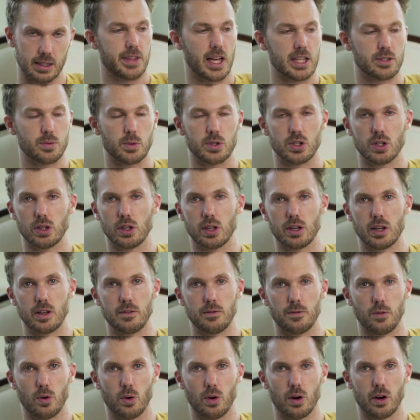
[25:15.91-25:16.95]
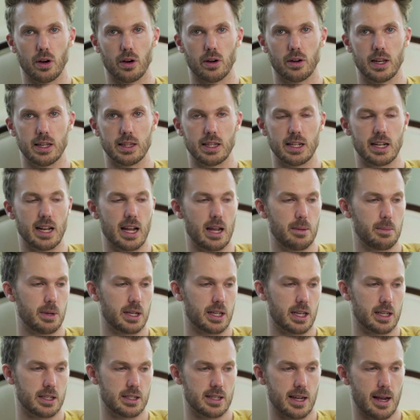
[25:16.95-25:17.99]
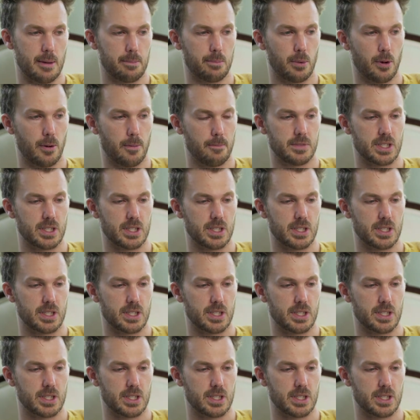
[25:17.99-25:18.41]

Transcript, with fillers: That's what you're looking for in the naming example.